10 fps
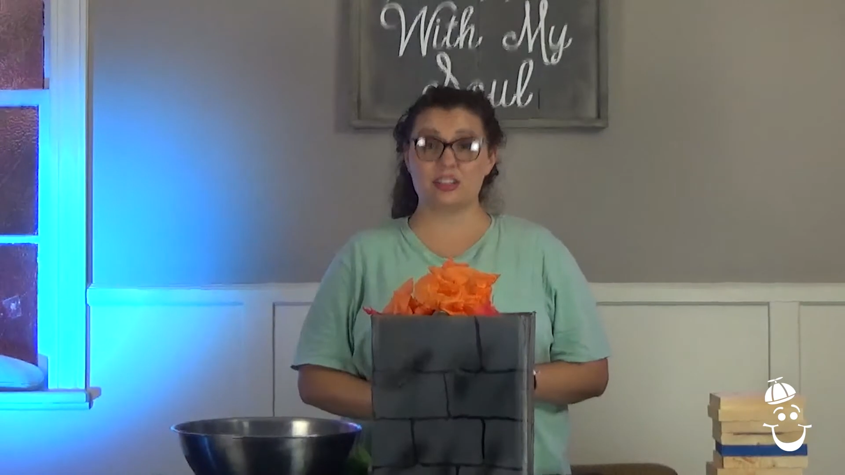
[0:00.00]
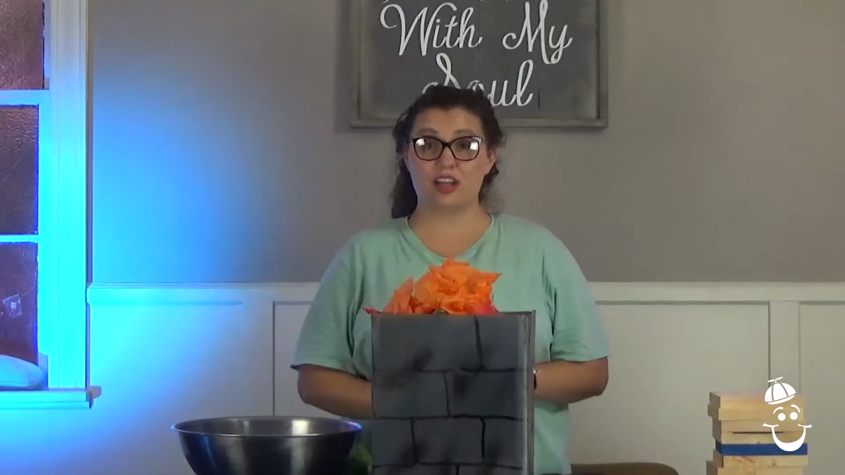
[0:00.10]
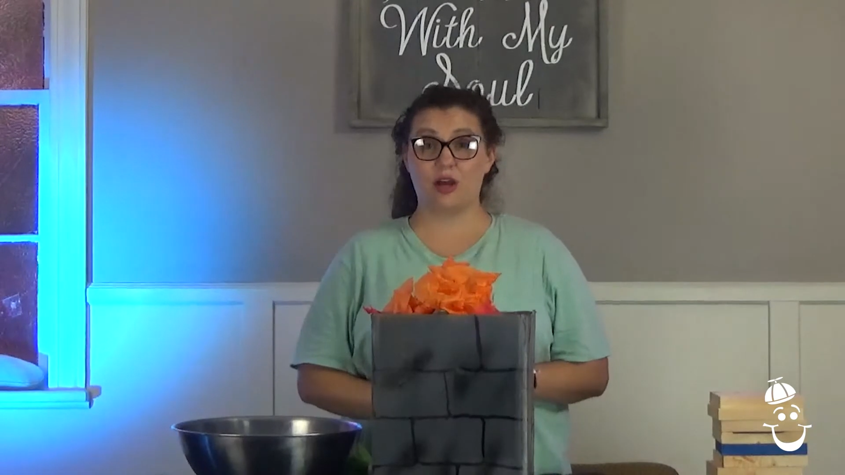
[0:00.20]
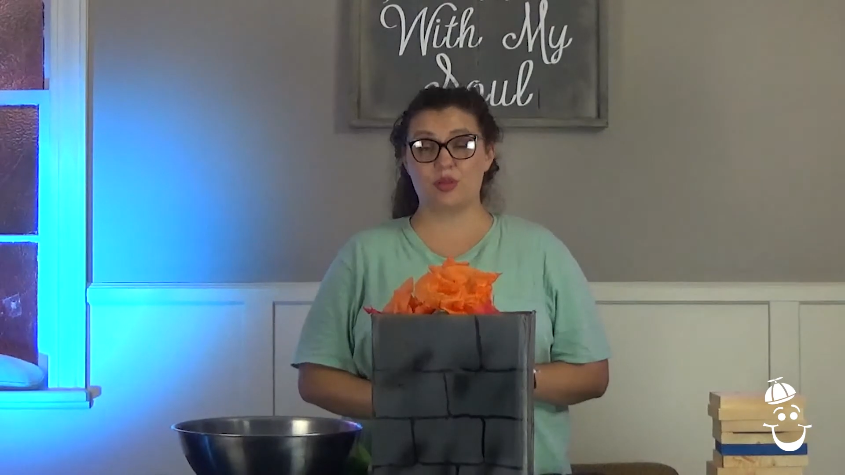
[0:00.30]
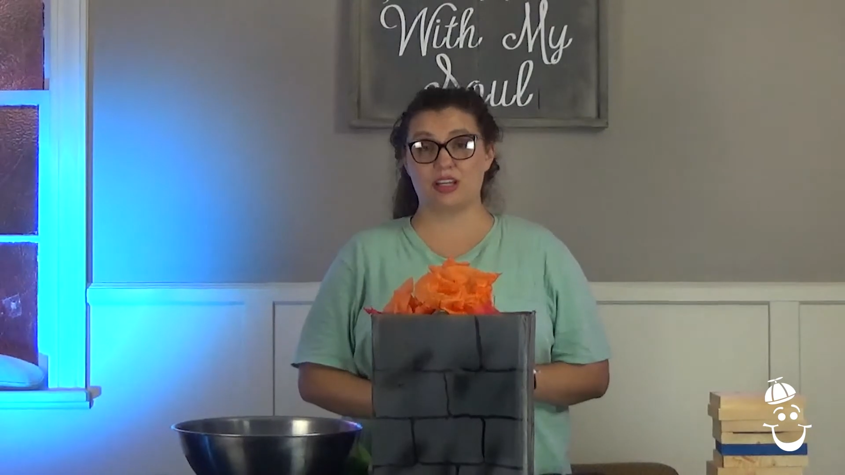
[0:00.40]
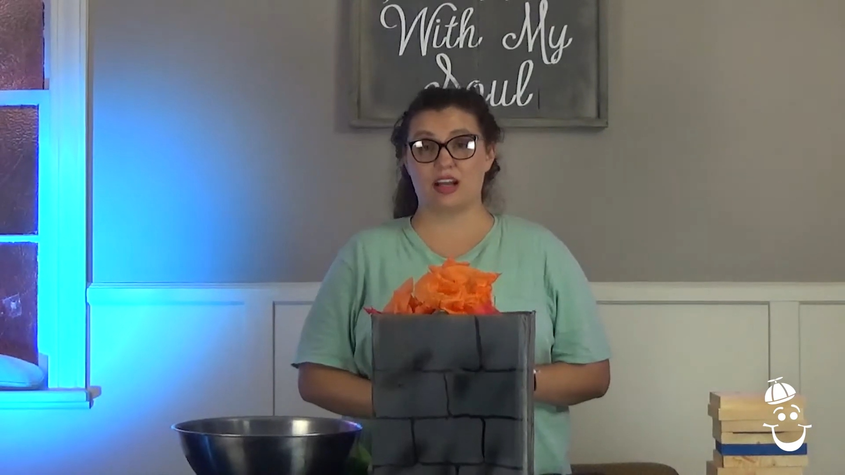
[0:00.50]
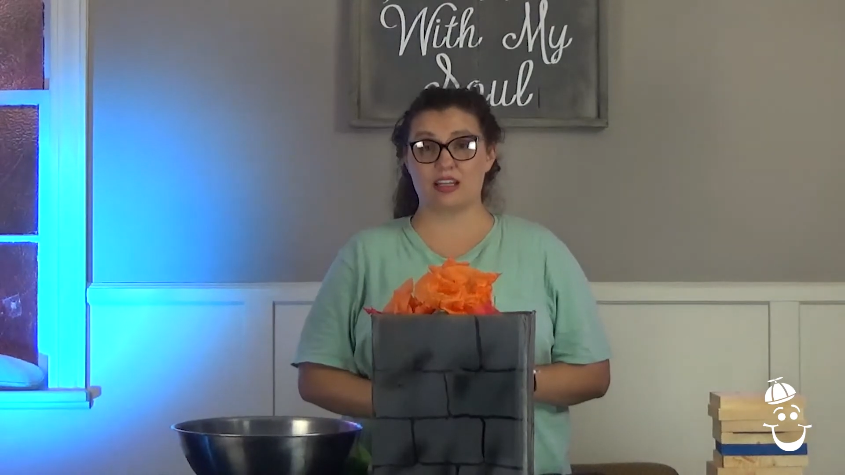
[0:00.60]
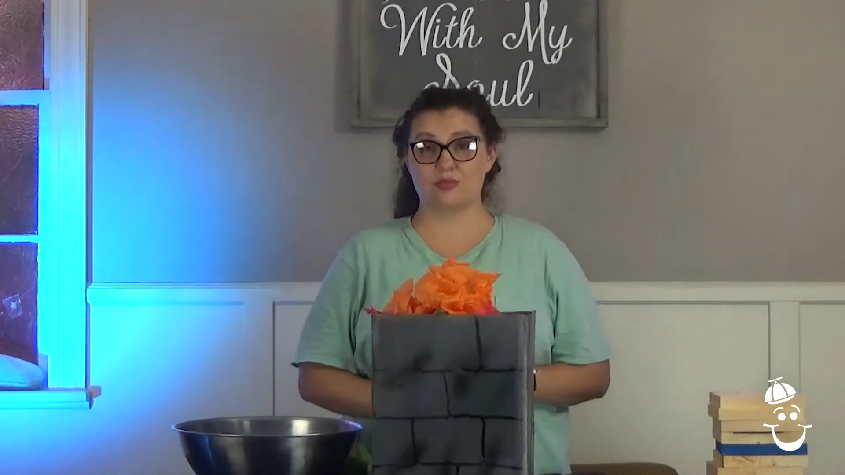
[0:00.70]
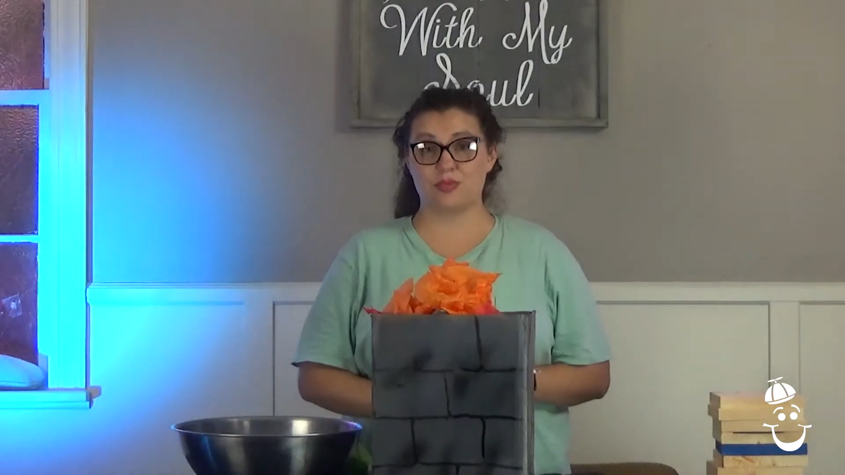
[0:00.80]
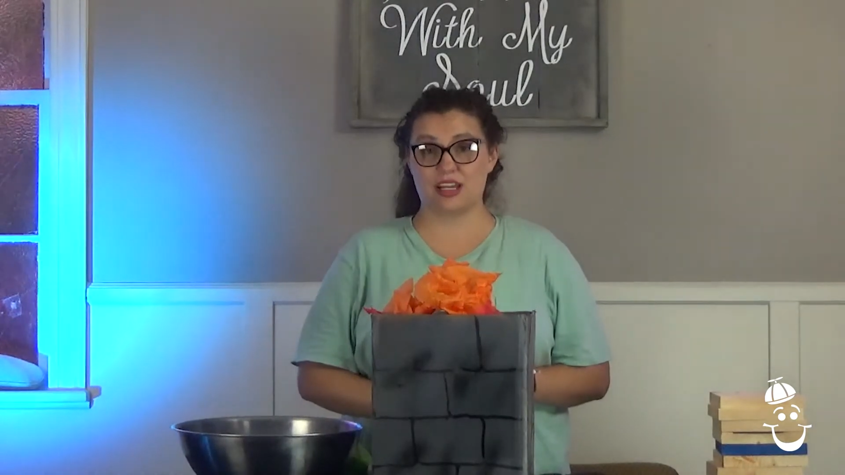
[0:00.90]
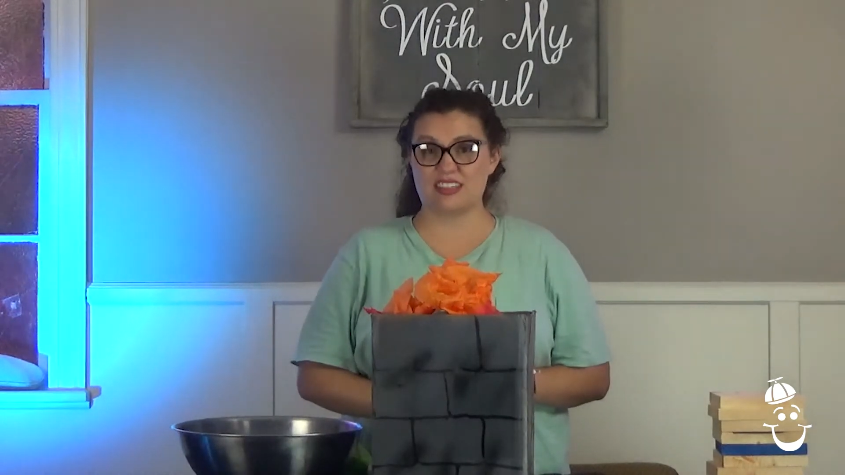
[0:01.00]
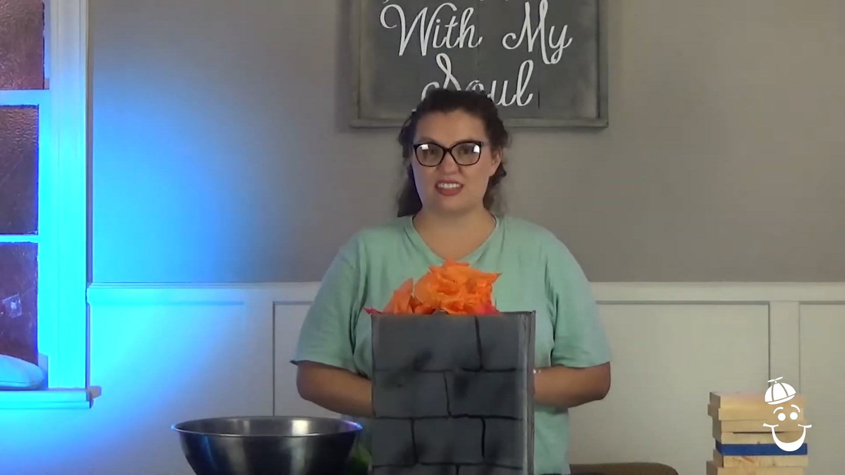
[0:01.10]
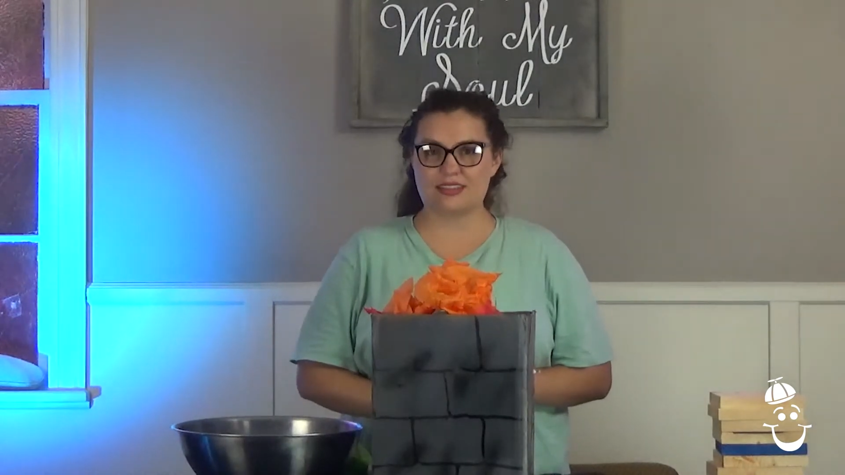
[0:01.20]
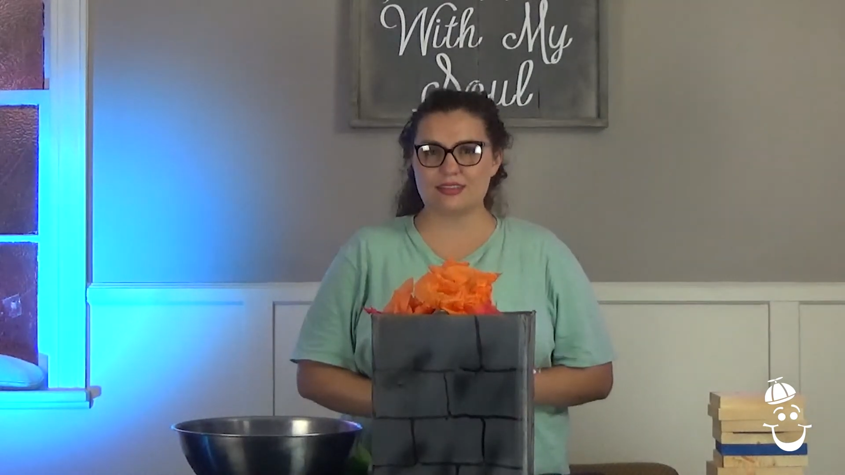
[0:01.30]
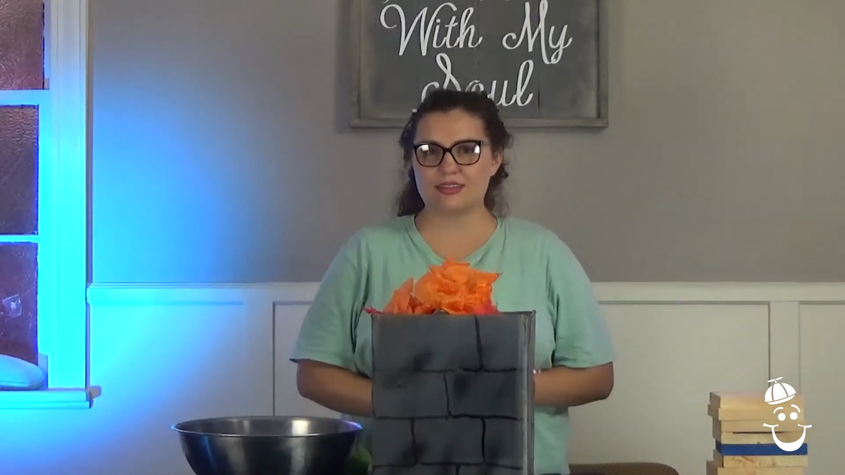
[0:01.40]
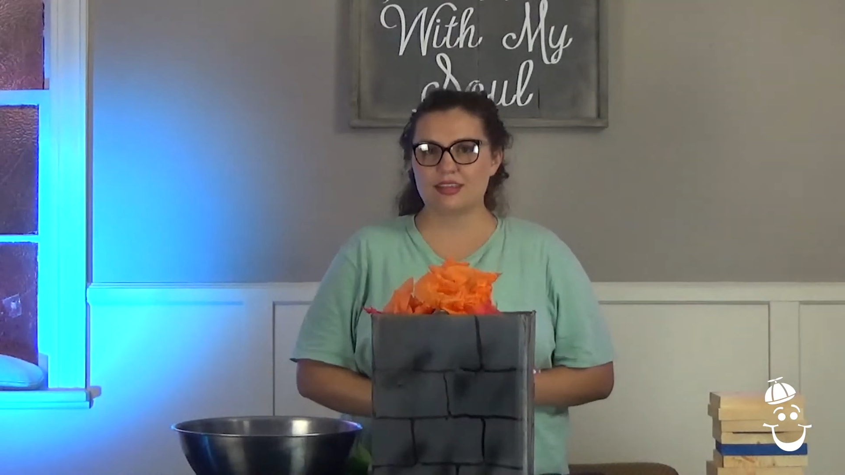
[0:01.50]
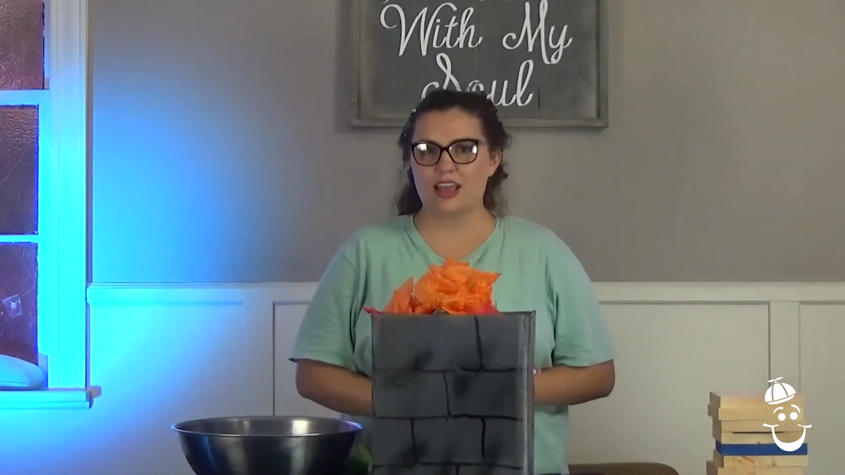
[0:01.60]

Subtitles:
to come into God's presence.